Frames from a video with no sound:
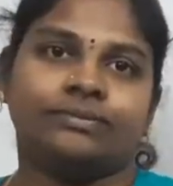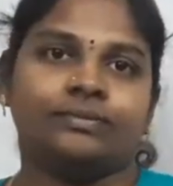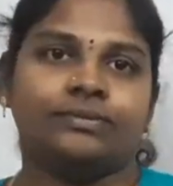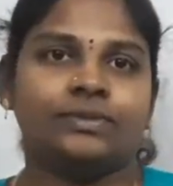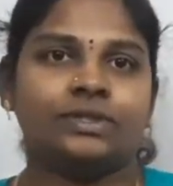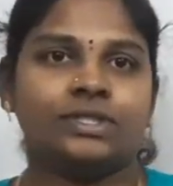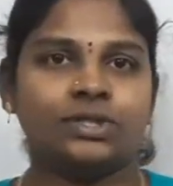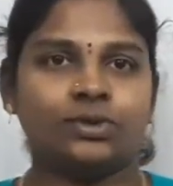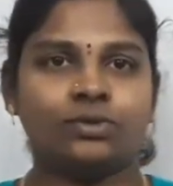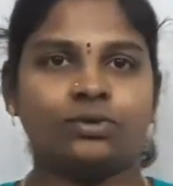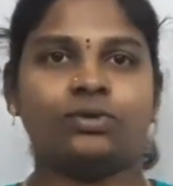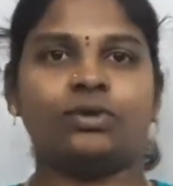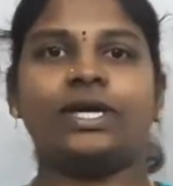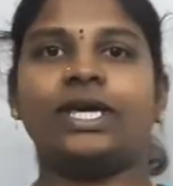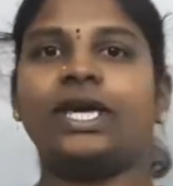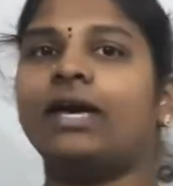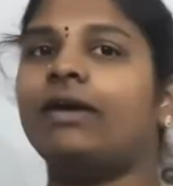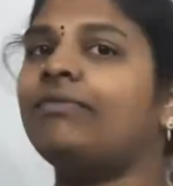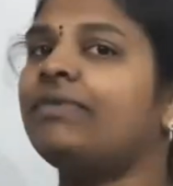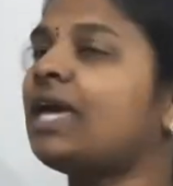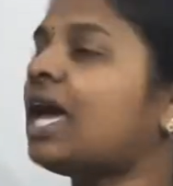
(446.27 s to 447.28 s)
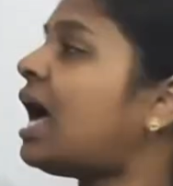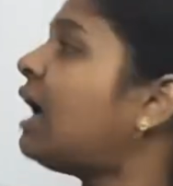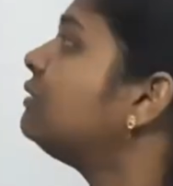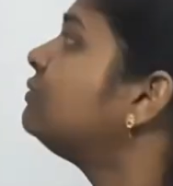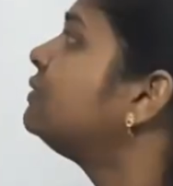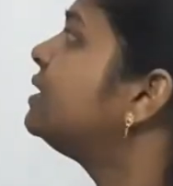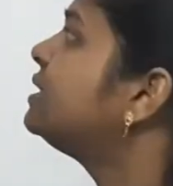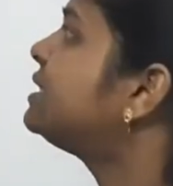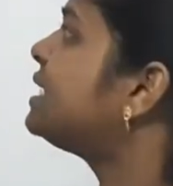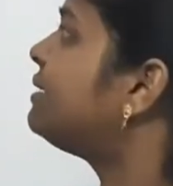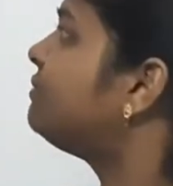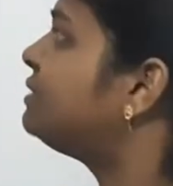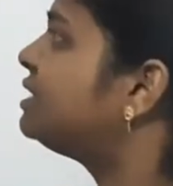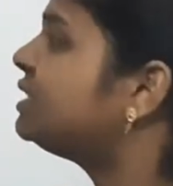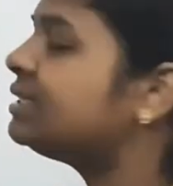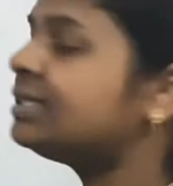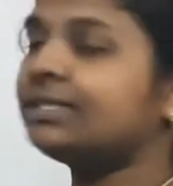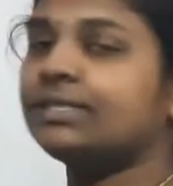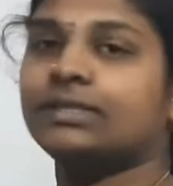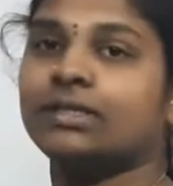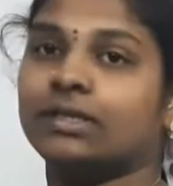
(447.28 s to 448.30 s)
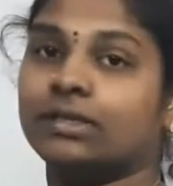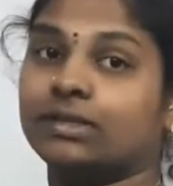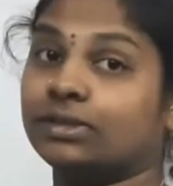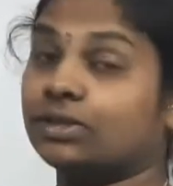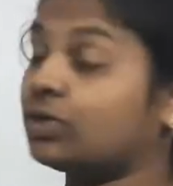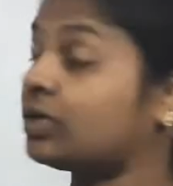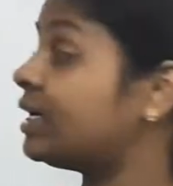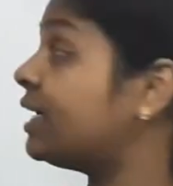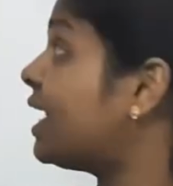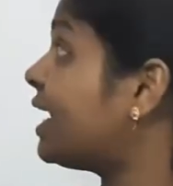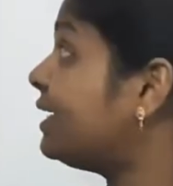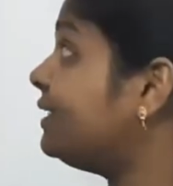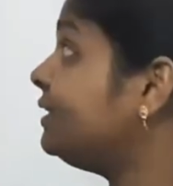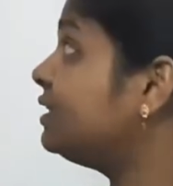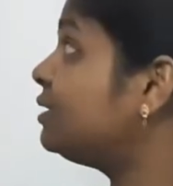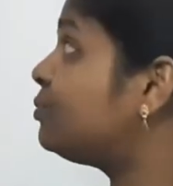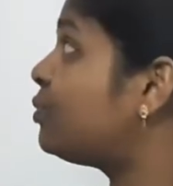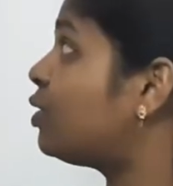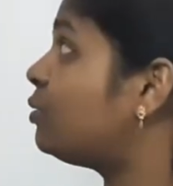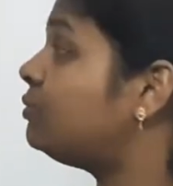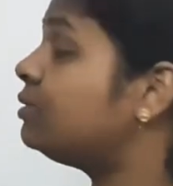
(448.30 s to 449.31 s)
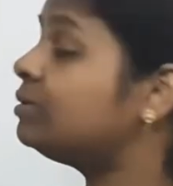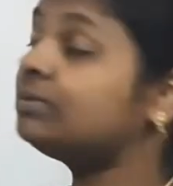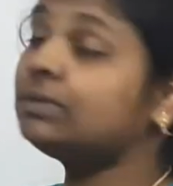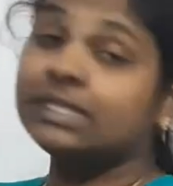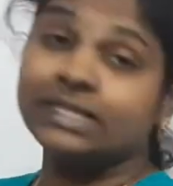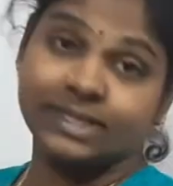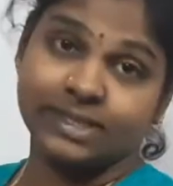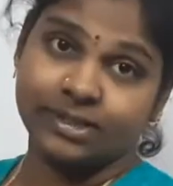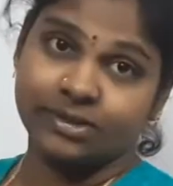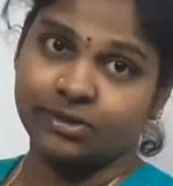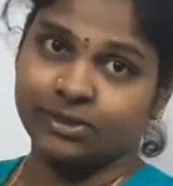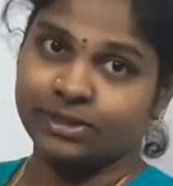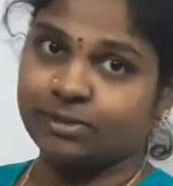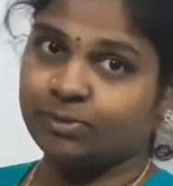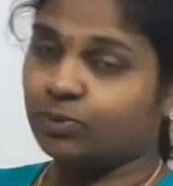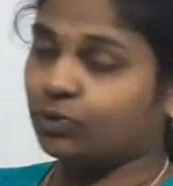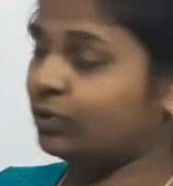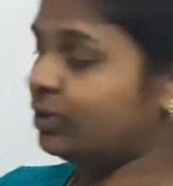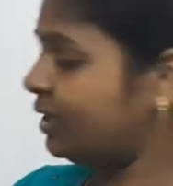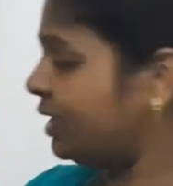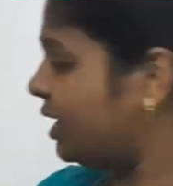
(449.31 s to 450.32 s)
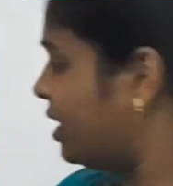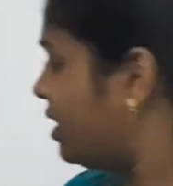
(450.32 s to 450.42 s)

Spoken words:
So here we have the ninth problem listed on the board,